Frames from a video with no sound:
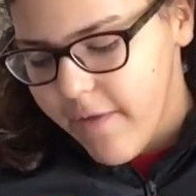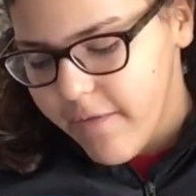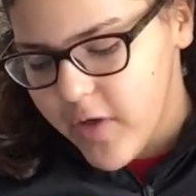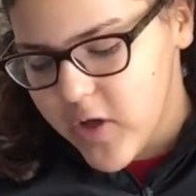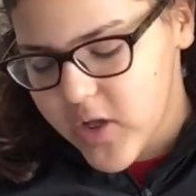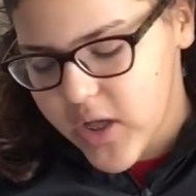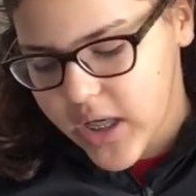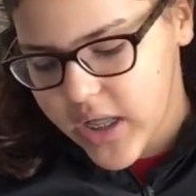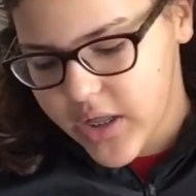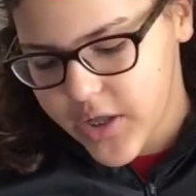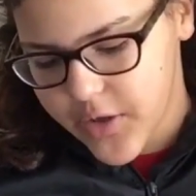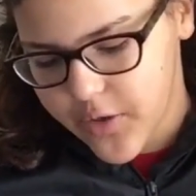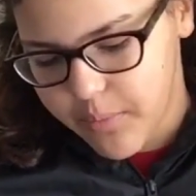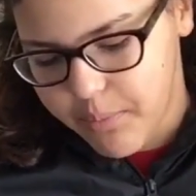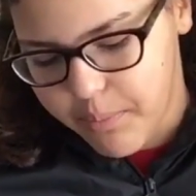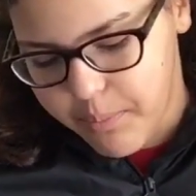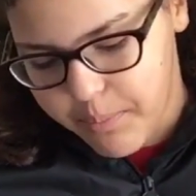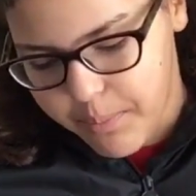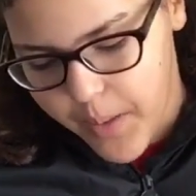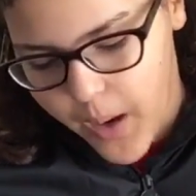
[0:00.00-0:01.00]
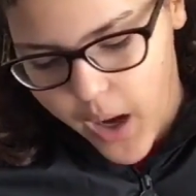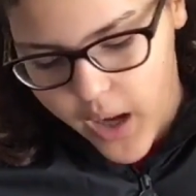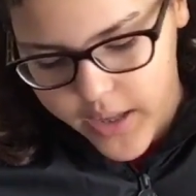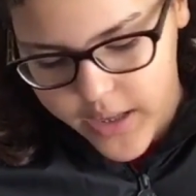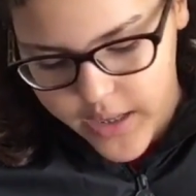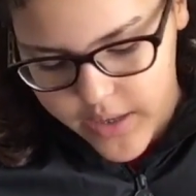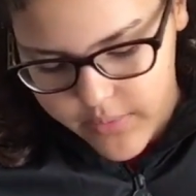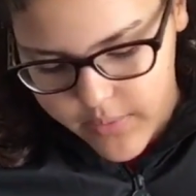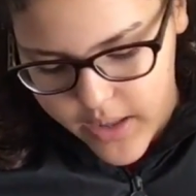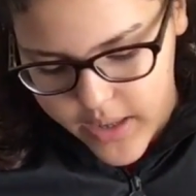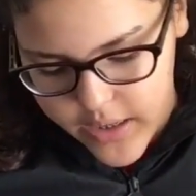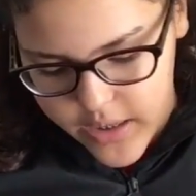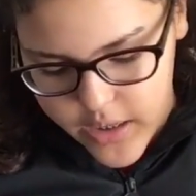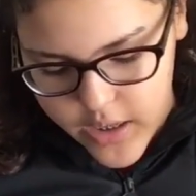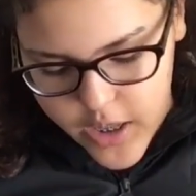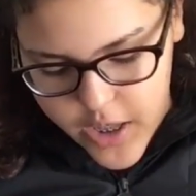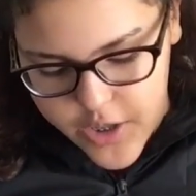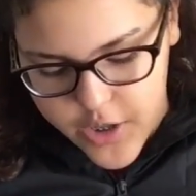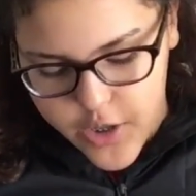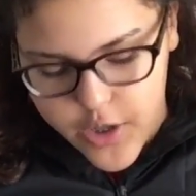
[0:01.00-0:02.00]
There's like a little pocket right
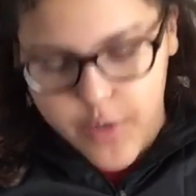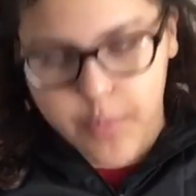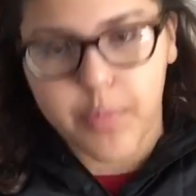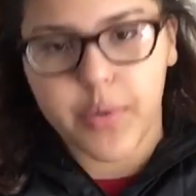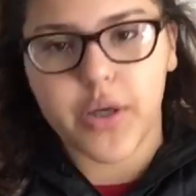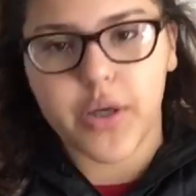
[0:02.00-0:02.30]
here, and you can